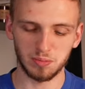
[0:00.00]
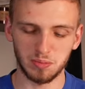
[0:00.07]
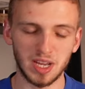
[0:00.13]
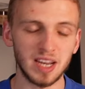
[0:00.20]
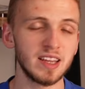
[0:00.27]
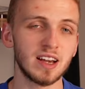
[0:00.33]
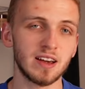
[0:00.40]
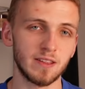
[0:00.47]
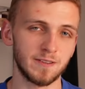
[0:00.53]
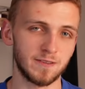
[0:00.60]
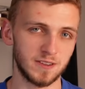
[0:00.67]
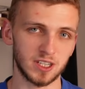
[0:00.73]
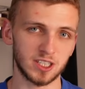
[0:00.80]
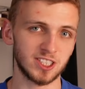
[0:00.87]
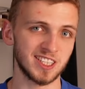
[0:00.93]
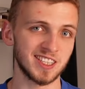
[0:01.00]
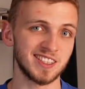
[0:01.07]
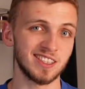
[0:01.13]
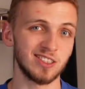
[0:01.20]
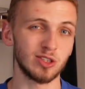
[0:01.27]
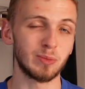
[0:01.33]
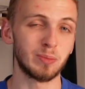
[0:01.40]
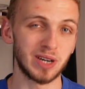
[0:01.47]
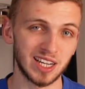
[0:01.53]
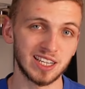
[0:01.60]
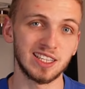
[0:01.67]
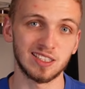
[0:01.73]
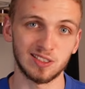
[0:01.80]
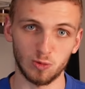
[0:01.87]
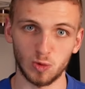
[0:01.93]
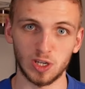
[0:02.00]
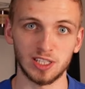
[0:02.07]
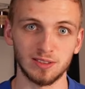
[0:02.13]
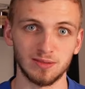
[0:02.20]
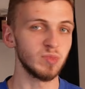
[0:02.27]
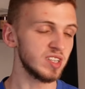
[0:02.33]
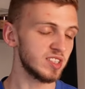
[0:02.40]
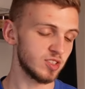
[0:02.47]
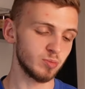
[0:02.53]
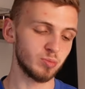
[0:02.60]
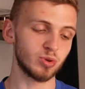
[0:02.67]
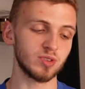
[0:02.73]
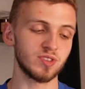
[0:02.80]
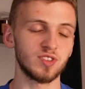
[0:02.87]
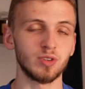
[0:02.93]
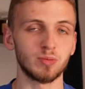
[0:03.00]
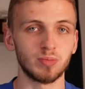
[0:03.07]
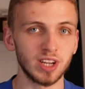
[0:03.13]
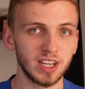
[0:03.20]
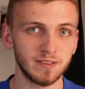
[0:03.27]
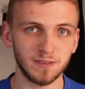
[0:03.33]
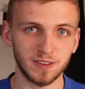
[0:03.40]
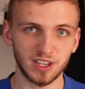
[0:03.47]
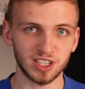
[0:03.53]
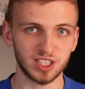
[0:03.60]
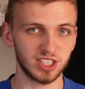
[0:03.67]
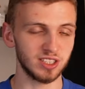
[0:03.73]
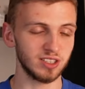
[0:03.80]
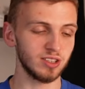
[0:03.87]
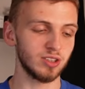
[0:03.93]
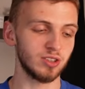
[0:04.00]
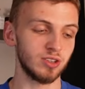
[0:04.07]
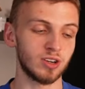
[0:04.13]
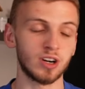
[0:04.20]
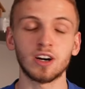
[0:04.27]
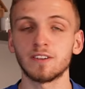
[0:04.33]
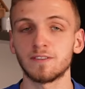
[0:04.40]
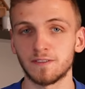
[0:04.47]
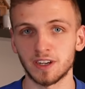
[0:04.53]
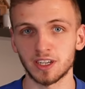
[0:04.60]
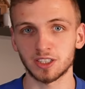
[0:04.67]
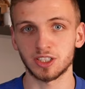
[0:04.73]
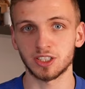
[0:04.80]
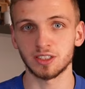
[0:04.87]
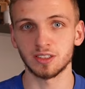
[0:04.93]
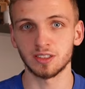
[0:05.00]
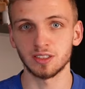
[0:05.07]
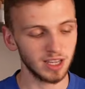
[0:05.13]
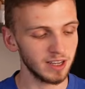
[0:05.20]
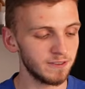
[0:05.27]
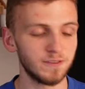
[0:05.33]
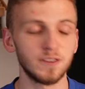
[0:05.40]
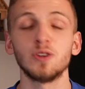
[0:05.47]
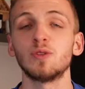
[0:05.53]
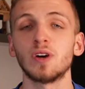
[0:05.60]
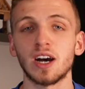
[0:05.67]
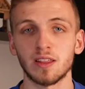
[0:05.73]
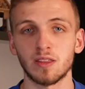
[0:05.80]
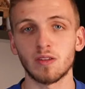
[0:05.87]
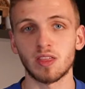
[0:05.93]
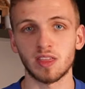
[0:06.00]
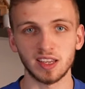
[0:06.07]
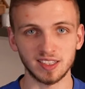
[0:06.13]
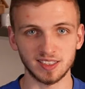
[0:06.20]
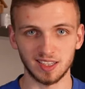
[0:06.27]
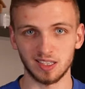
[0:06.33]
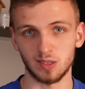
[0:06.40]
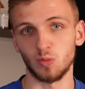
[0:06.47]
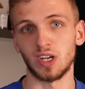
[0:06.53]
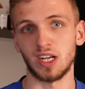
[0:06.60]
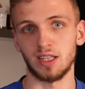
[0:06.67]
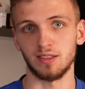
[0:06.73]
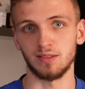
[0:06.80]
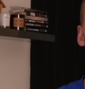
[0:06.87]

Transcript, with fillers: many other functions in your body as well. It supports your brain function, your heart function and a few other things as well.